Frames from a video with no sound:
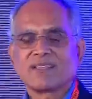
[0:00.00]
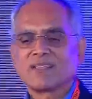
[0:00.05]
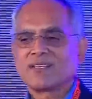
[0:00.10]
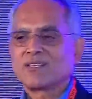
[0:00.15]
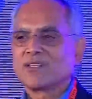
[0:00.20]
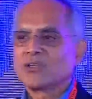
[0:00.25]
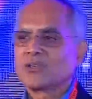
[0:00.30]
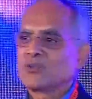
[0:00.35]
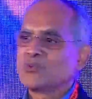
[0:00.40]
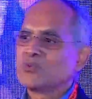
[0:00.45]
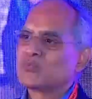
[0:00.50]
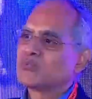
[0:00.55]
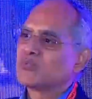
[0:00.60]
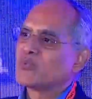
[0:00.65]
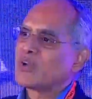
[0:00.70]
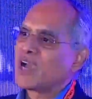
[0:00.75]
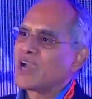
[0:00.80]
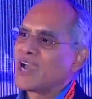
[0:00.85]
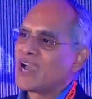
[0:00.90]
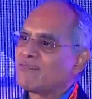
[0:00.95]
So you
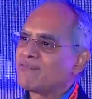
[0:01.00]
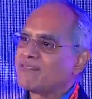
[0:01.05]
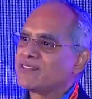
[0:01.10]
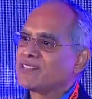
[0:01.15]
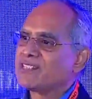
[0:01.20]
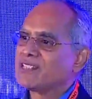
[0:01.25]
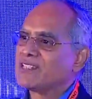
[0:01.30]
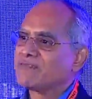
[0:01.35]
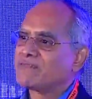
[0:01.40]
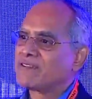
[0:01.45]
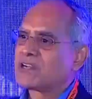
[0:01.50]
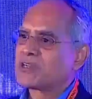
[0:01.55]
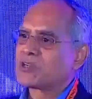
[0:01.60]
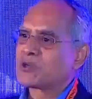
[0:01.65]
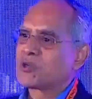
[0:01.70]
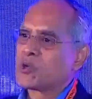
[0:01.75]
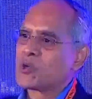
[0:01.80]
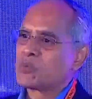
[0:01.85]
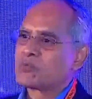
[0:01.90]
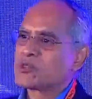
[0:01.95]
have different
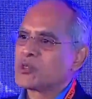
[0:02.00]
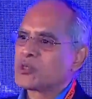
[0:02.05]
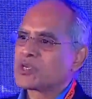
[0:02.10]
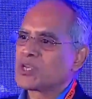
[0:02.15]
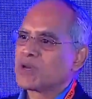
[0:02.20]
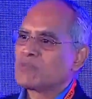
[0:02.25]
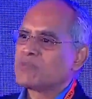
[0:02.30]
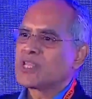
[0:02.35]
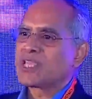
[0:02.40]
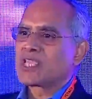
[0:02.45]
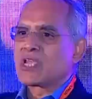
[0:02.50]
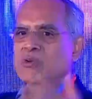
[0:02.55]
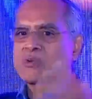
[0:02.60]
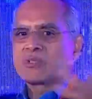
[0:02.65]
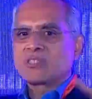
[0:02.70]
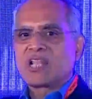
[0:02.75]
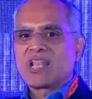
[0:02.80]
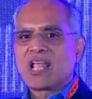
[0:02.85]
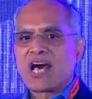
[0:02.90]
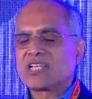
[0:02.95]
groups. You communicate with
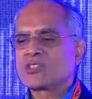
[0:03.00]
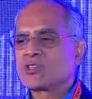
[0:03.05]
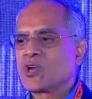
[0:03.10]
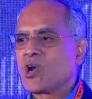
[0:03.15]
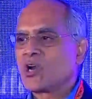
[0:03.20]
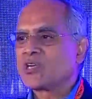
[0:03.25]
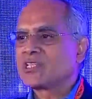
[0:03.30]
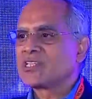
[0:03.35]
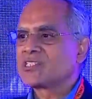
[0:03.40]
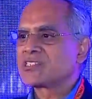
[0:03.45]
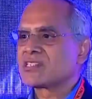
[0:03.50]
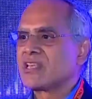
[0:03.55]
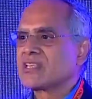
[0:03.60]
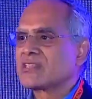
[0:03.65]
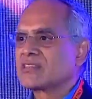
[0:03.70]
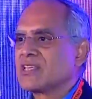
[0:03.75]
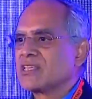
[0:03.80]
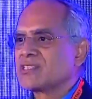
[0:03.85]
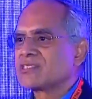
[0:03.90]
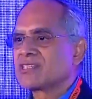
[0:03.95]
a large audience like
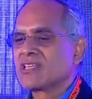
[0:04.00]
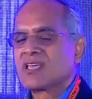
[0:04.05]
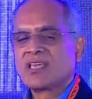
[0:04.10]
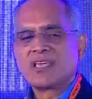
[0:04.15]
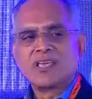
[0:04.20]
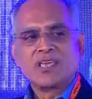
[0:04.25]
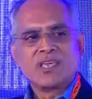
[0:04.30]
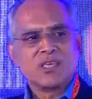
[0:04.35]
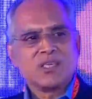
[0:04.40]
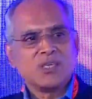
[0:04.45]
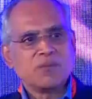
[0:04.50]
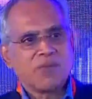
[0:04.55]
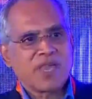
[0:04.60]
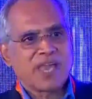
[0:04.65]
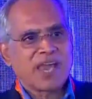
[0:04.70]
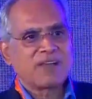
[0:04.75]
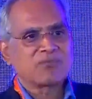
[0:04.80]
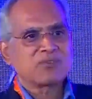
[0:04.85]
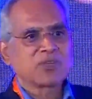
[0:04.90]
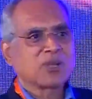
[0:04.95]
this. You may
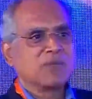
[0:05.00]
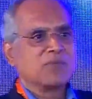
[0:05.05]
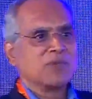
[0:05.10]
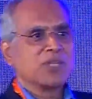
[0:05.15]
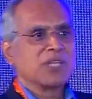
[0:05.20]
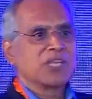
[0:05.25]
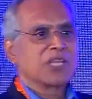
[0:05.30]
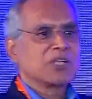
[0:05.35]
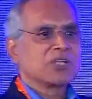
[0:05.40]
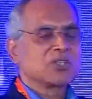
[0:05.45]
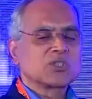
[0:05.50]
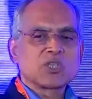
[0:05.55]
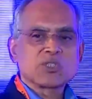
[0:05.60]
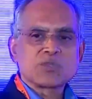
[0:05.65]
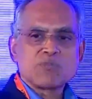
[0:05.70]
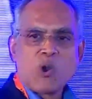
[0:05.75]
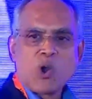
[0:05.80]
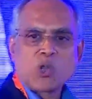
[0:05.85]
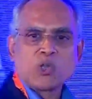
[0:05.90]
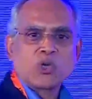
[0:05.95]
have to communicate with a
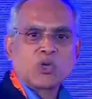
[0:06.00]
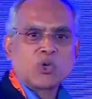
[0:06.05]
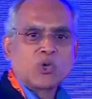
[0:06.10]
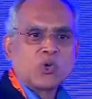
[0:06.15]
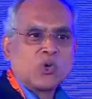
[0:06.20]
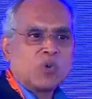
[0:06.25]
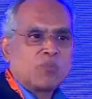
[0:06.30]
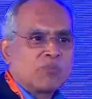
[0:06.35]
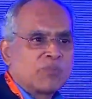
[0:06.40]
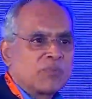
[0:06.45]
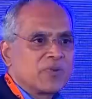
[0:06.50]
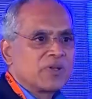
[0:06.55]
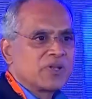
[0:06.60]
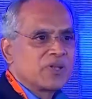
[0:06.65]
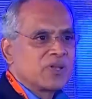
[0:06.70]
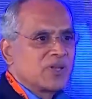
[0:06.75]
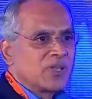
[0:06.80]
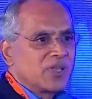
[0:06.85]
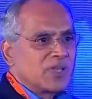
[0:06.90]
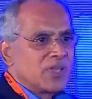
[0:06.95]
smaller group.
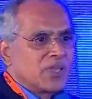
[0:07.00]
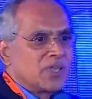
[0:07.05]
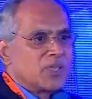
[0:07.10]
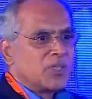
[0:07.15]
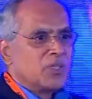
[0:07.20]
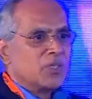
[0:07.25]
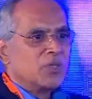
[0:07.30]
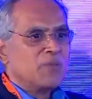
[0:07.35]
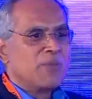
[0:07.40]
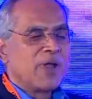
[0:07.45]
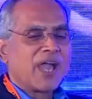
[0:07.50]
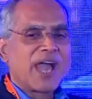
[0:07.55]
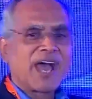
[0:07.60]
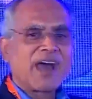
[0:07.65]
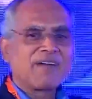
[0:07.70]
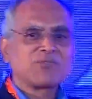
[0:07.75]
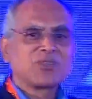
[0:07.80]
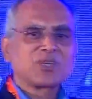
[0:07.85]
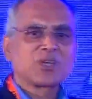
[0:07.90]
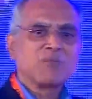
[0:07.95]
You may
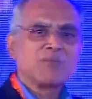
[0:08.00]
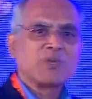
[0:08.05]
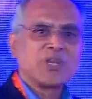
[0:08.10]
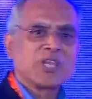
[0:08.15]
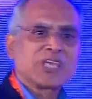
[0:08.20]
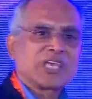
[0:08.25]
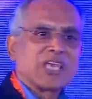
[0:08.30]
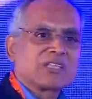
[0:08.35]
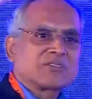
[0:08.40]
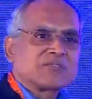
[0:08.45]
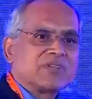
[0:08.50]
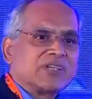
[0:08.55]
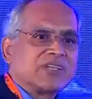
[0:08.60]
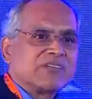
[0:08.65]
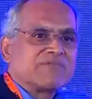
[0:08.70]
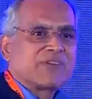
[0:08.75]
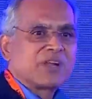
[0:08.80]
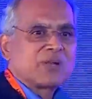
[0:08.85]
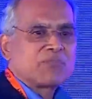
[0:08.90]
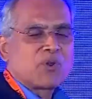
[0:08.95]
have to communicate with
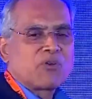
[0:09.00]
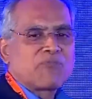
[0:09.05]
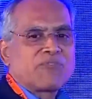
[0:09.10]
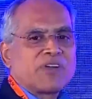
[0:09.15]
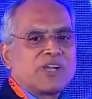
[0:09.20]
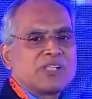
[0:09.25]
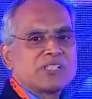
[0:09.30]
different profiles